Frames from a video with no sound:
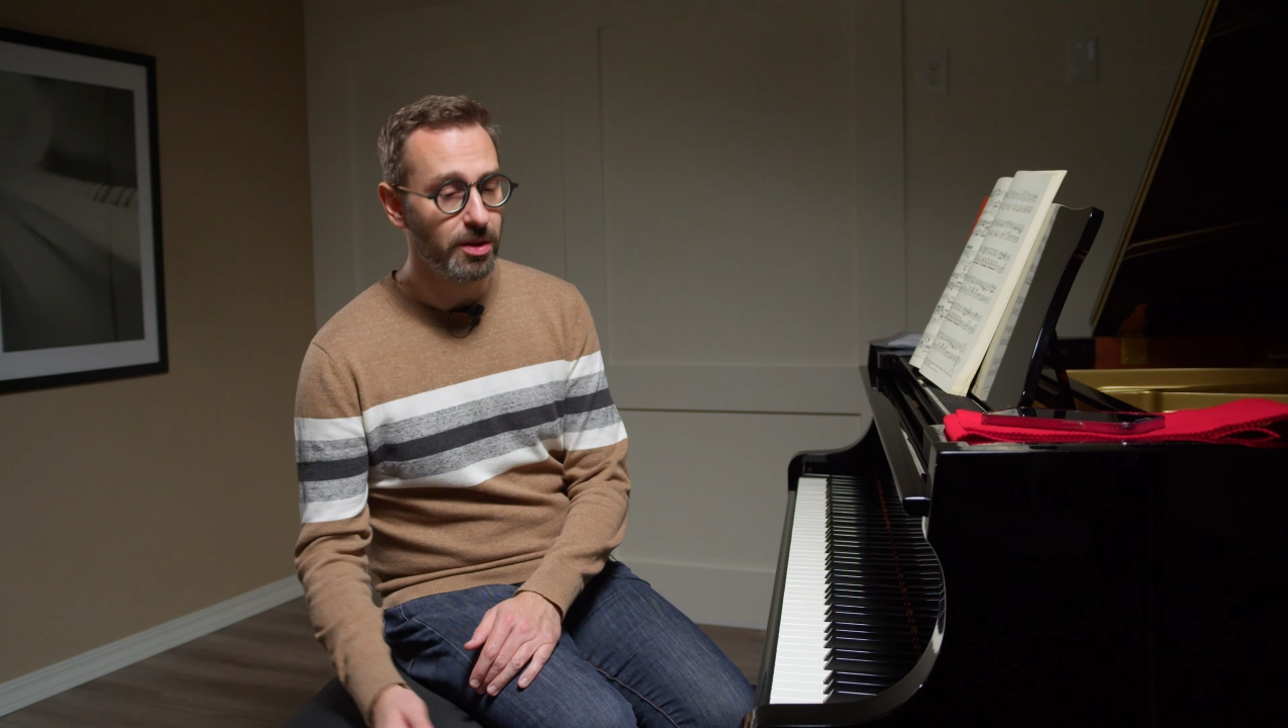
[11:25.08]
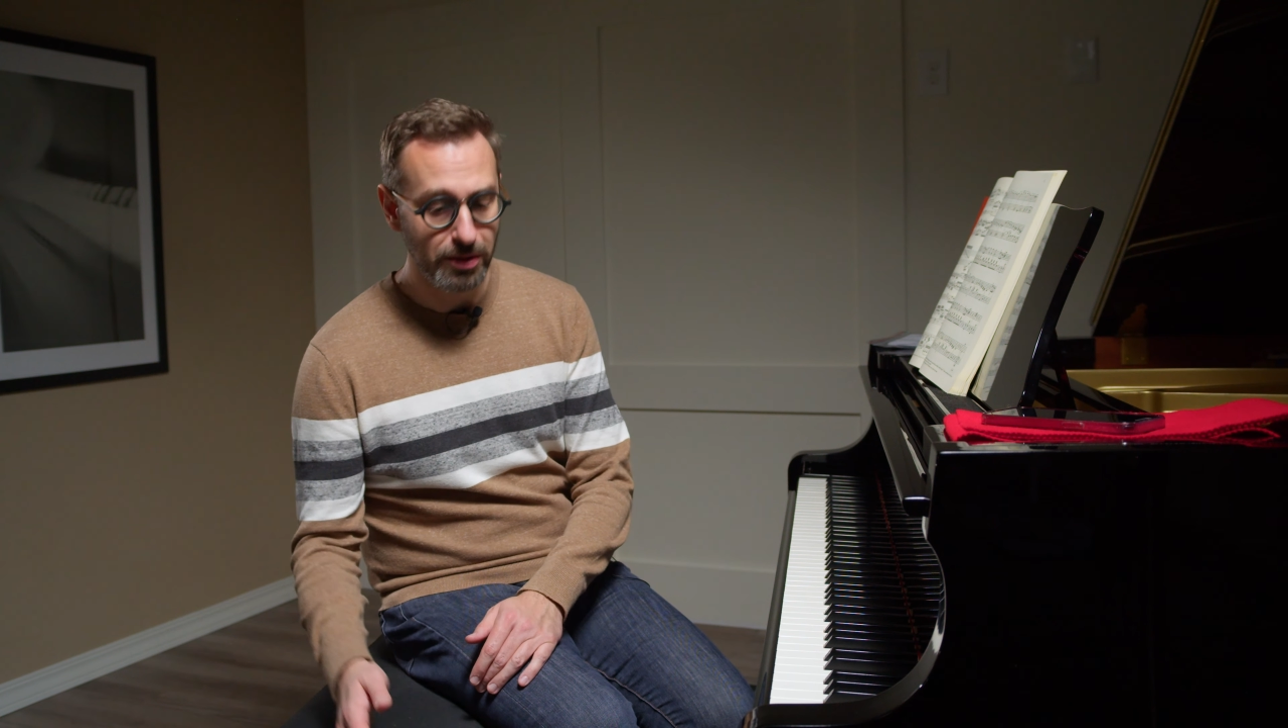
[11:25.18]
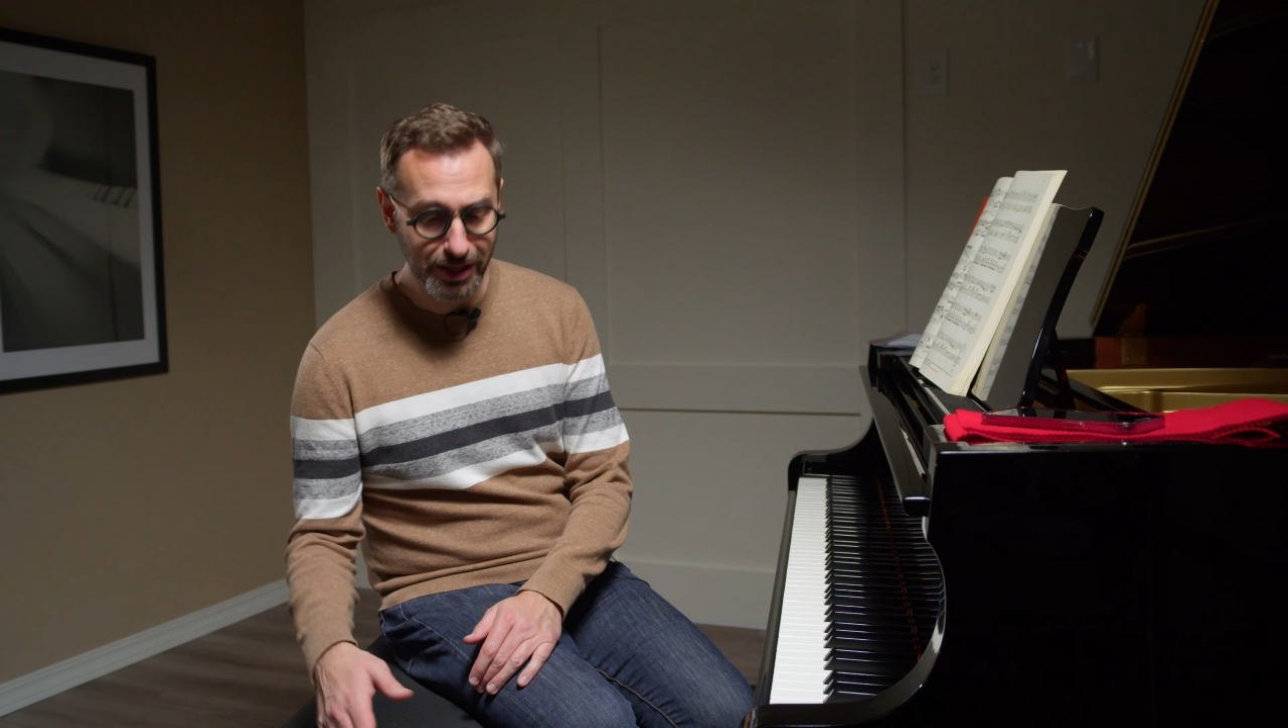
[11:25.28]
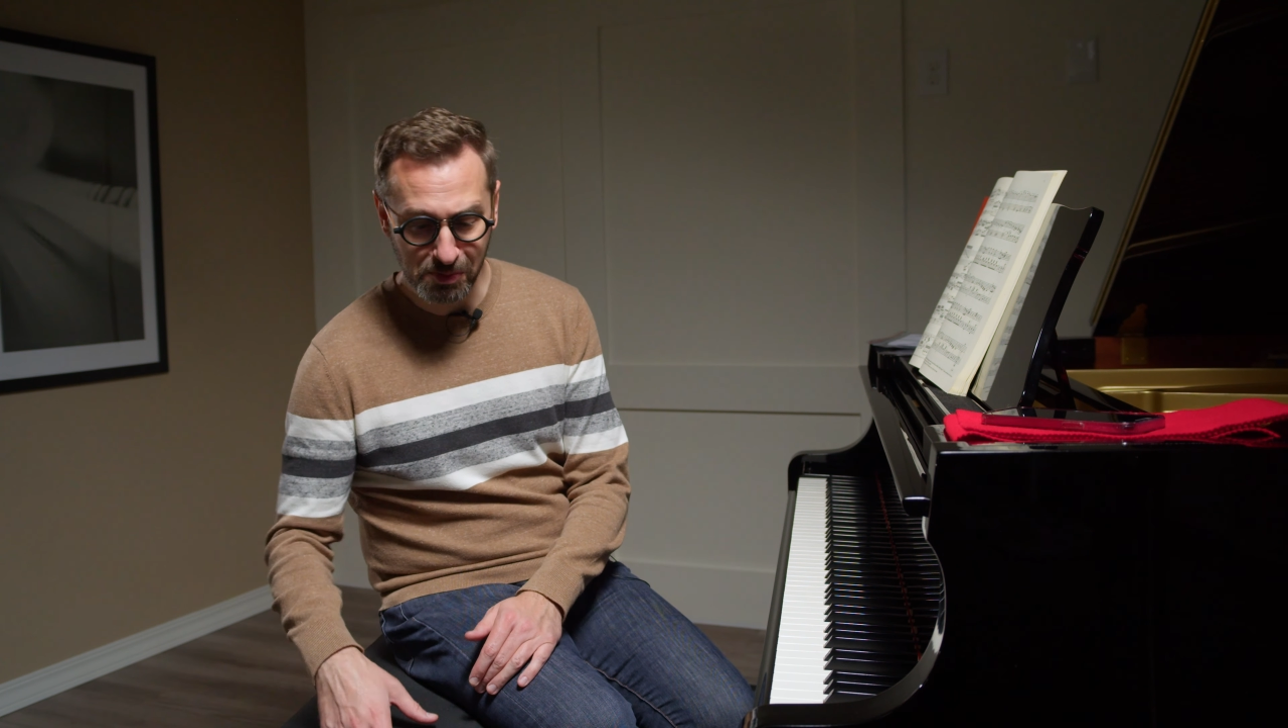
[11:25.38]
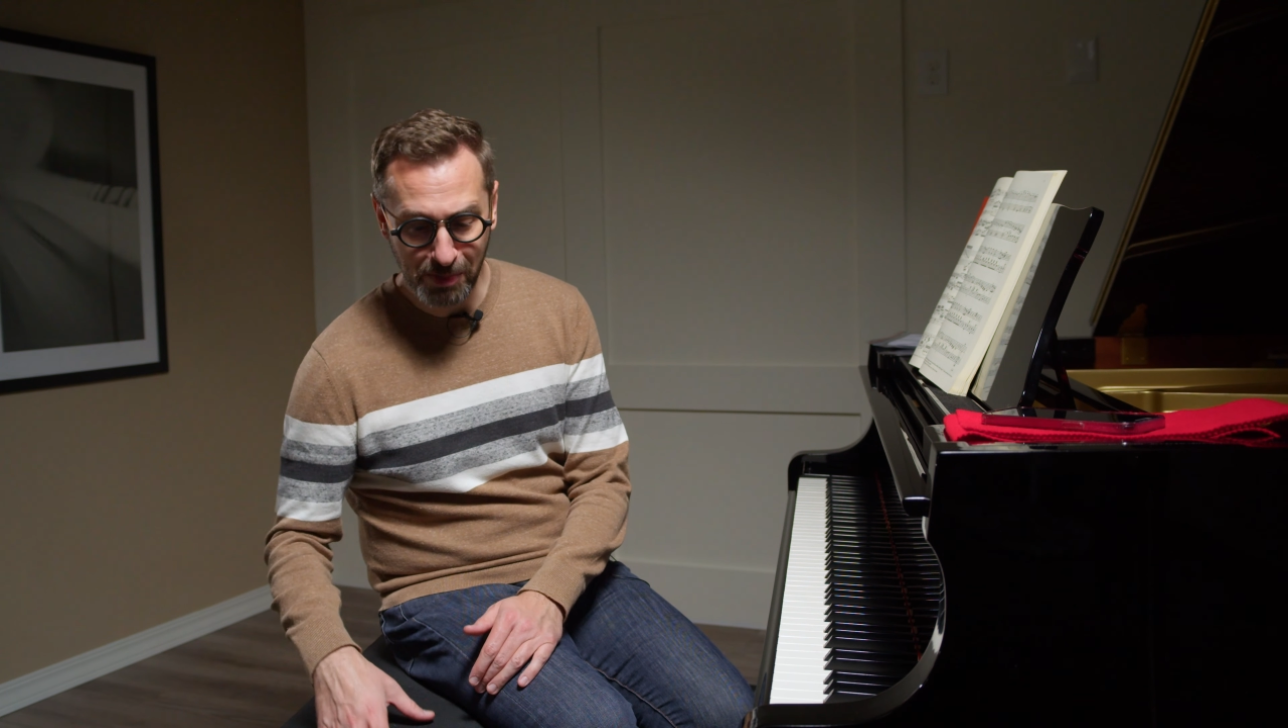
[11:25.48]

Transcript: This